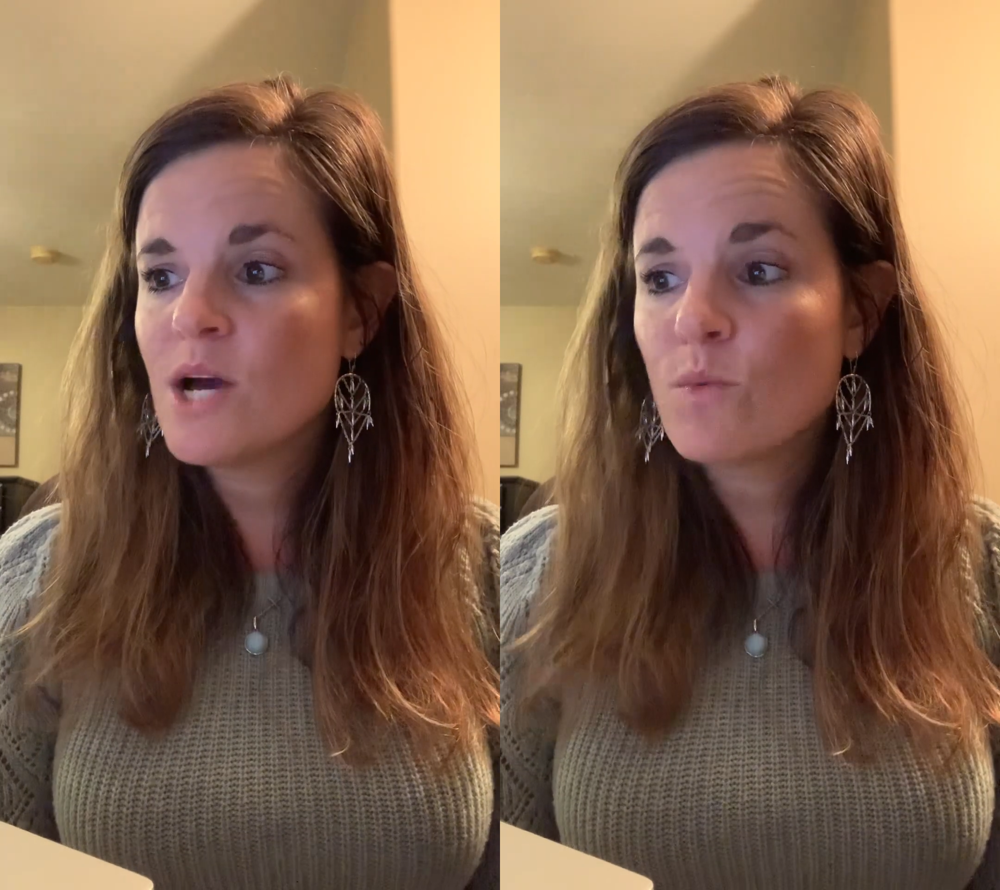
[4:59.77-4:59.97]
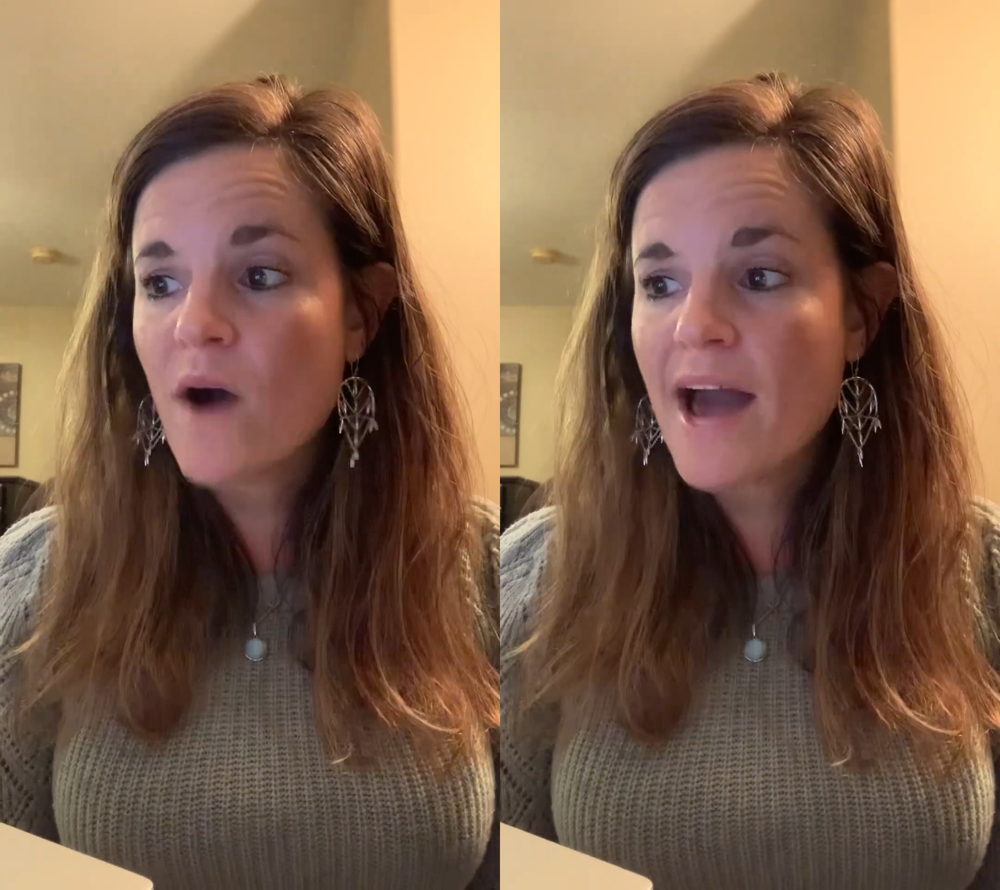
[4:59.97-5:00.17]

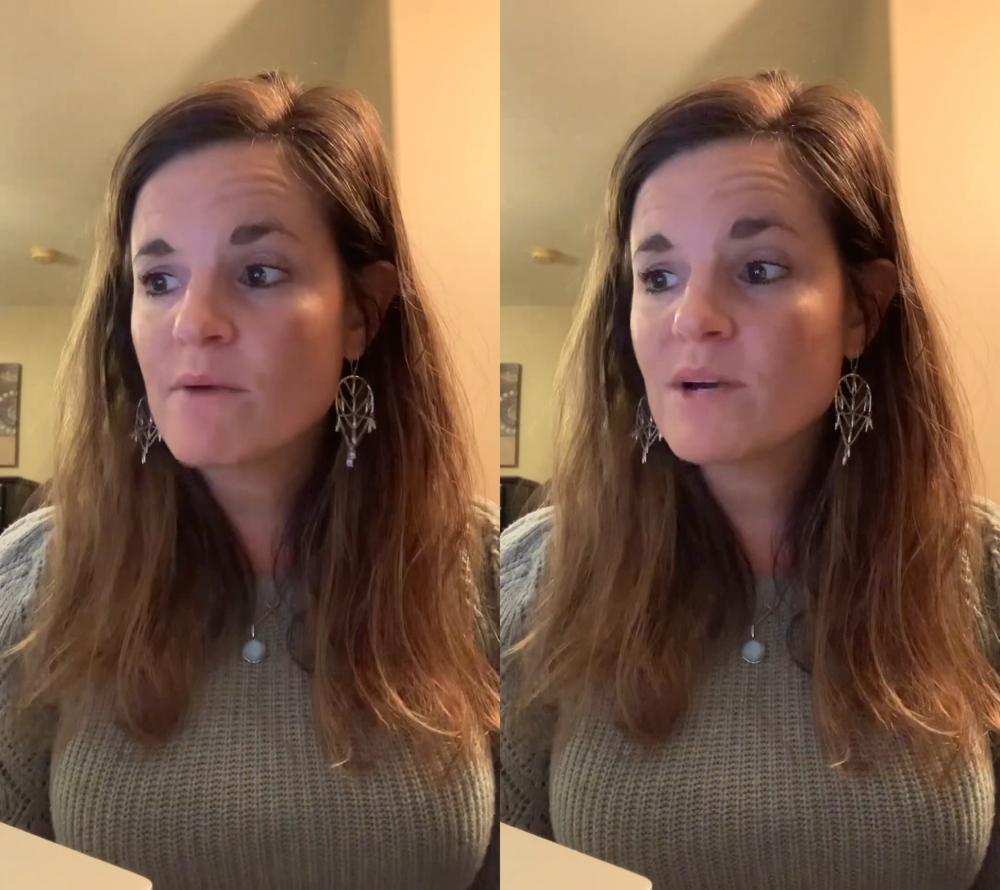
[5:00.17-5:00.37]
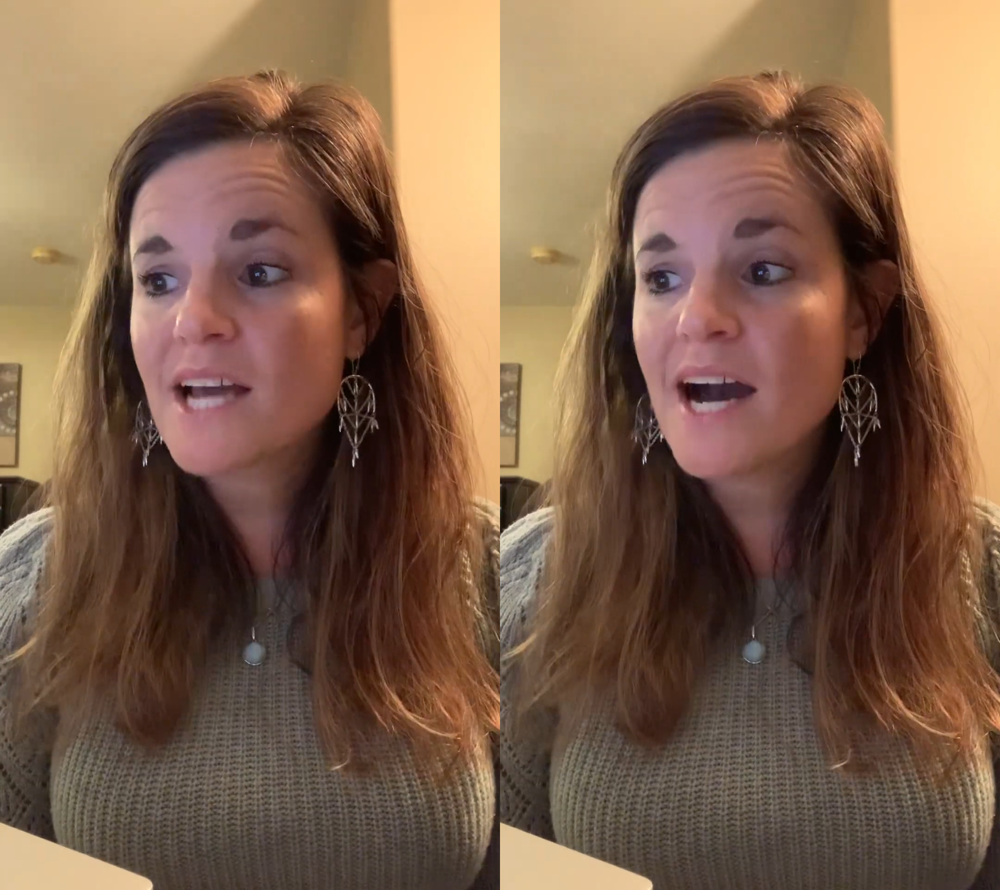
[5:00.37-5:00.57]
Why
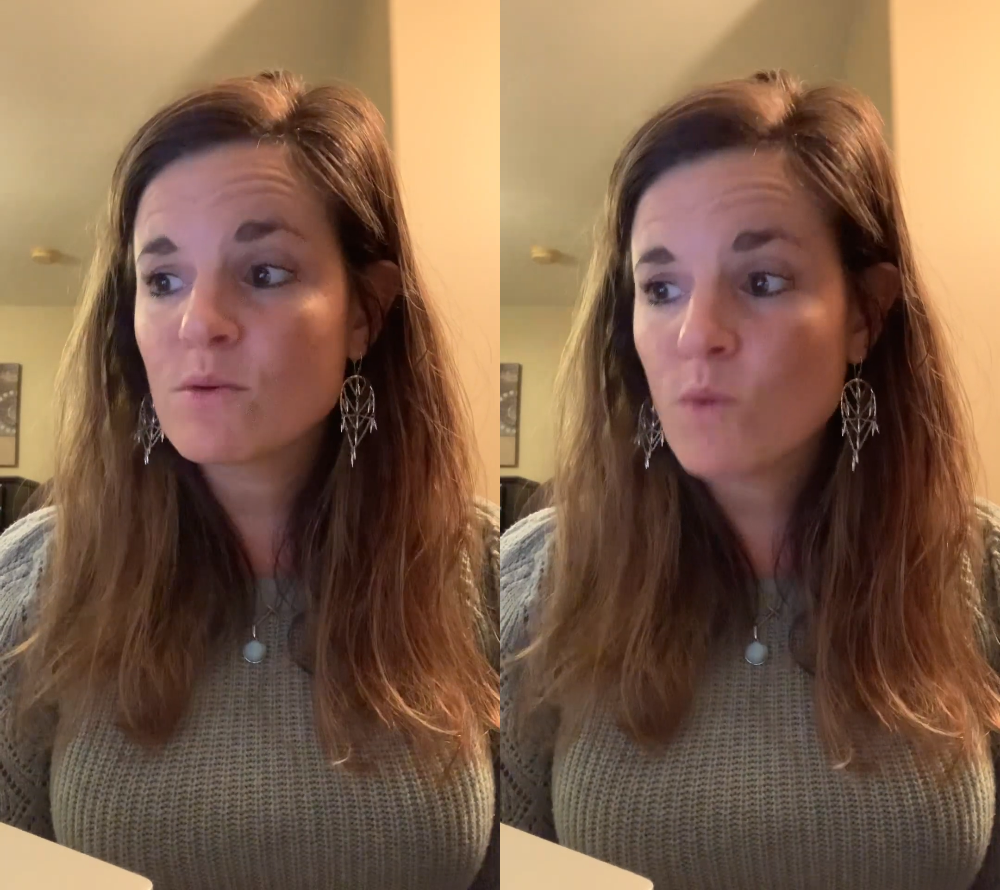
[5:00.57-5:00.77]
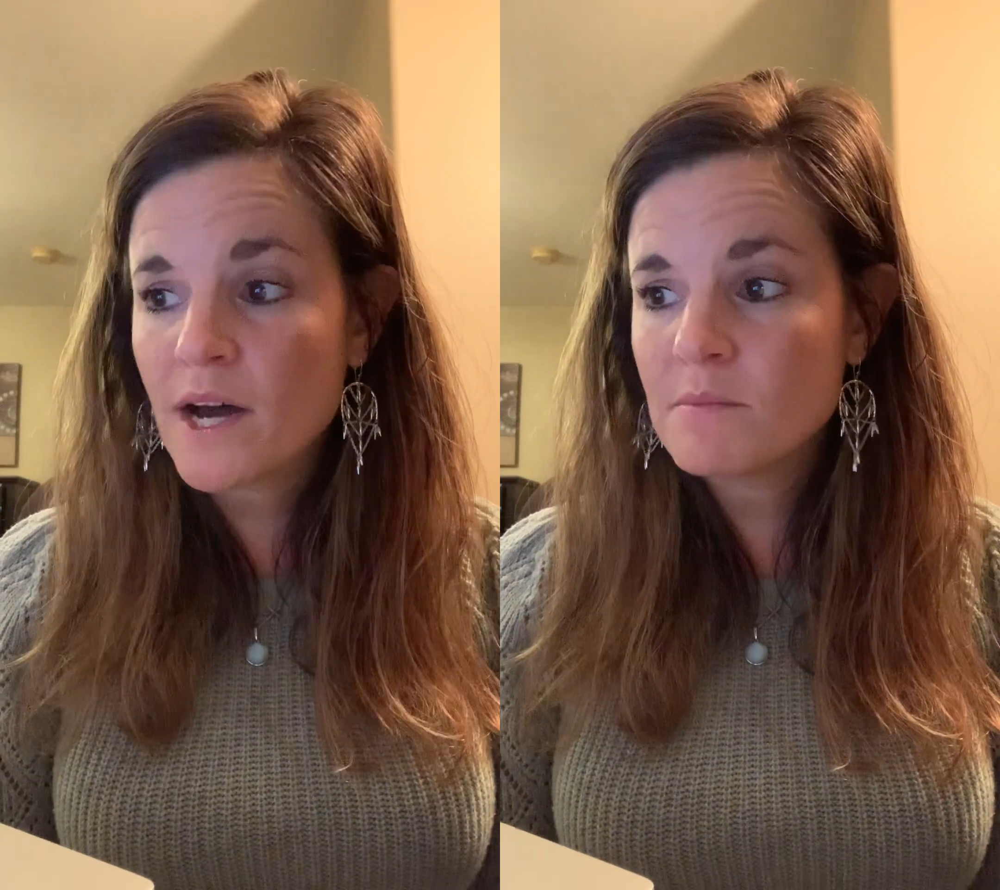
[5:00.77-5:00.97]
would
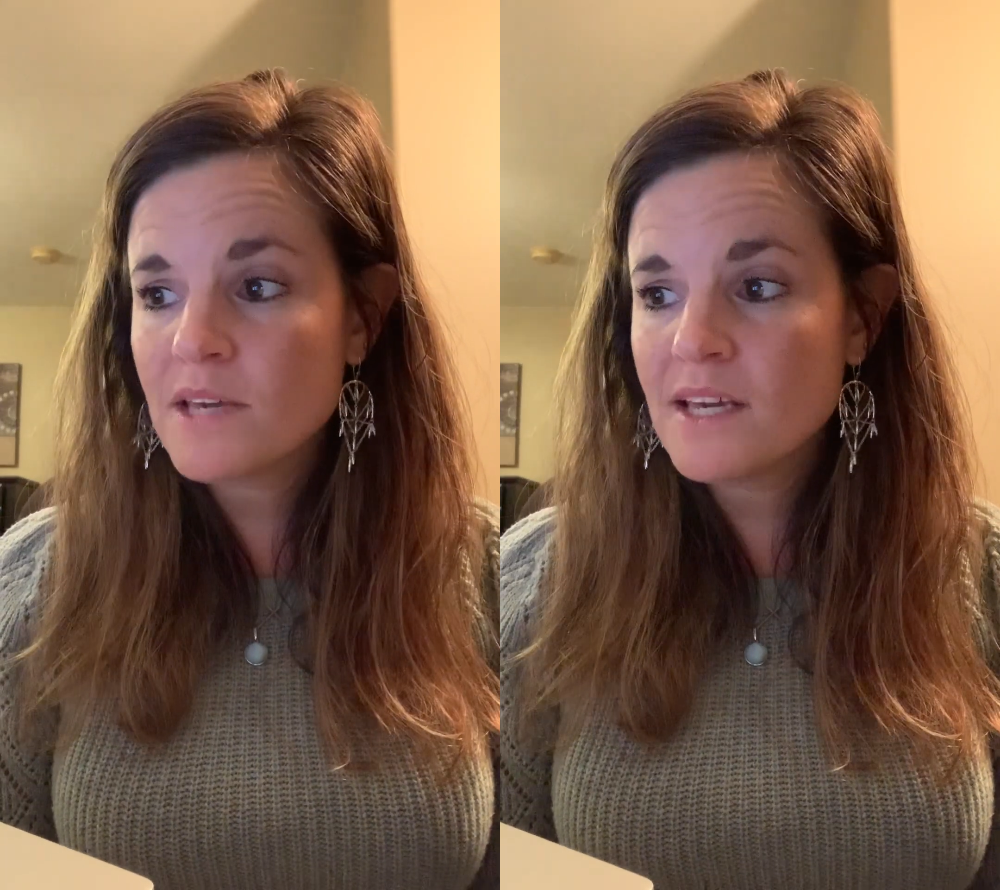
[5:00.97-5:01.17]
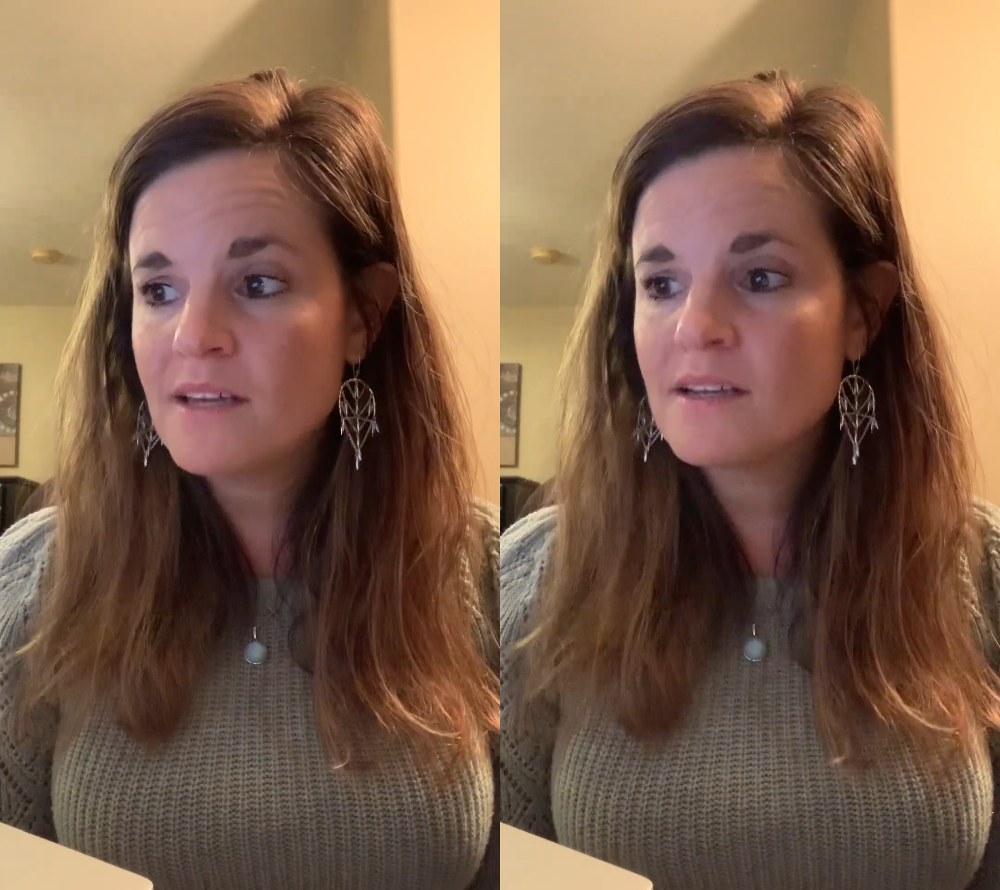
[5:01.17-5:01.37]
God want
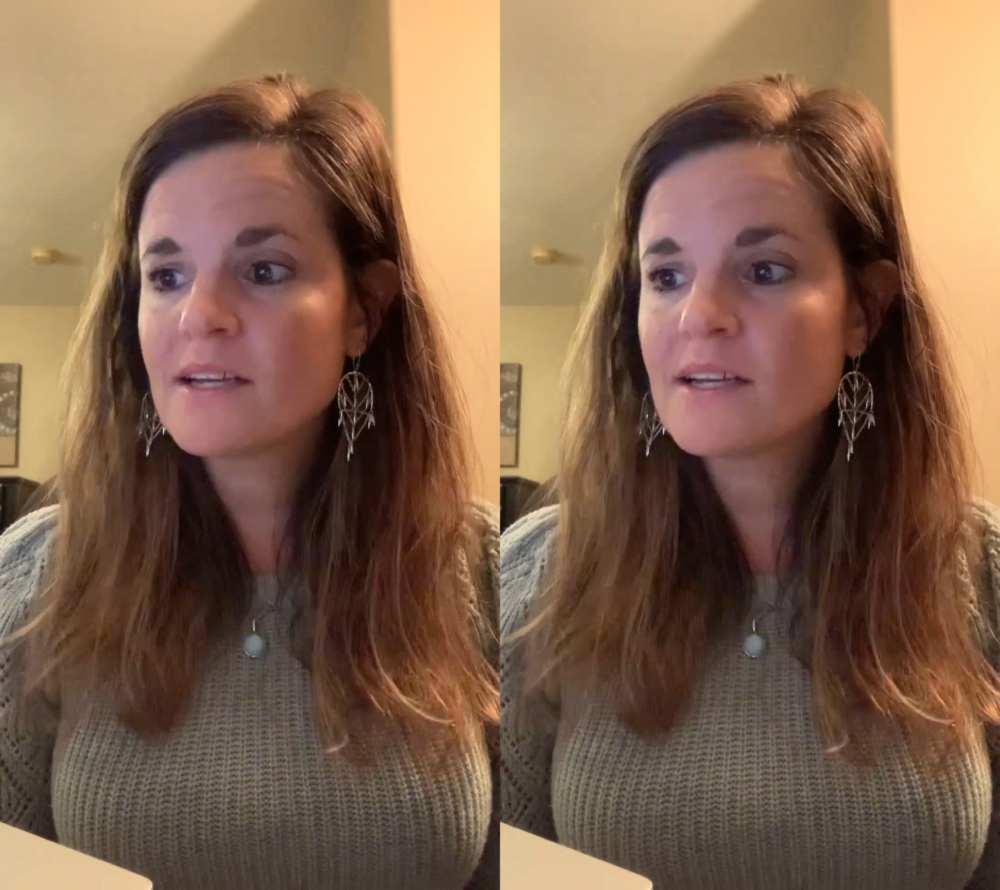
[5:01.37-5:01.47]
me?